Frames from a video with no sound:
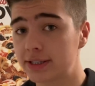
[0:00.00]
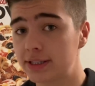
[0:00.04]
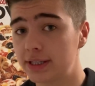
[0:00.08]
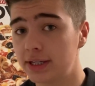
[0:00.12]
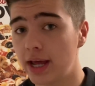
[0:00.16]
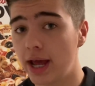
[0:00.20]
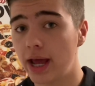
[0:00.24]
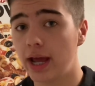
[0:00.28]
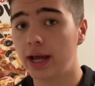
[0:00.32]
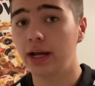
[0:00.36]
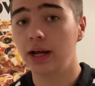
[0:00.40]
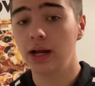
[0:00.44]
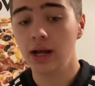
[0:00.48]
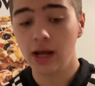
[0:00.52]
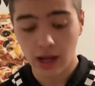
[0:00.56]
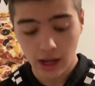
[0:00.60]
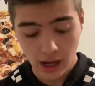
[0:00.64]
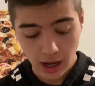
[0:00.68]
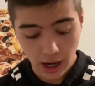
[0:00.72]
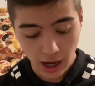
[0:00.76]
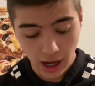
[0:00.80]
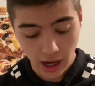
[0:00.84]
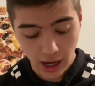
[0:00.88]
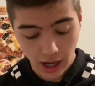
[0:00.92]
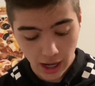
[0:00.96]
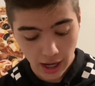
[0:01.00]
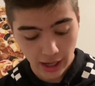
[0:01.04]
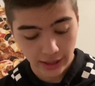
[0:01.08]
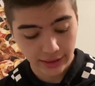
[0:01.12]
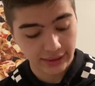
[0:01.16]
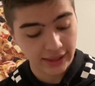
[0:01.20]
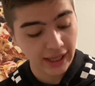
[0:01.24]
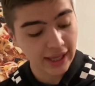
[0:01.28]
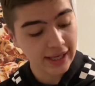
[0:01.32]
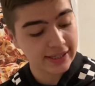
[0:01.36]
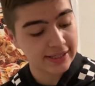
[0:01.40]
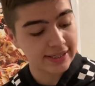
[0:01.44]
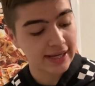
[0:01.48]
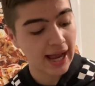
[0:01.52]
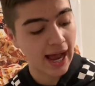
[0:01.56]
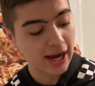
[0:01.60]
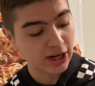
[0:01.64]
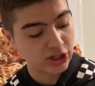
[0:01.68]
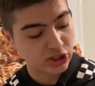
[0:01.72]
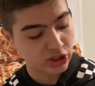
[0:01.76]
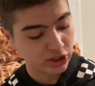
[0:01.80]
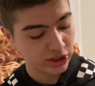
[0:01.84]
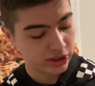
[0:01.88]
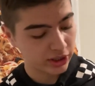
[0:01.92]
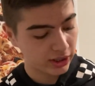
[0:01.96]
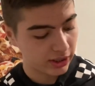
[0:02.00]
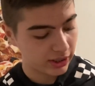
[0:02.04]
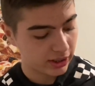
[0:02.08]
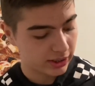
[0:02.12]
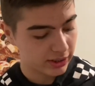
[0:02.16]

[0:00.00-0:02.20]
today, this actually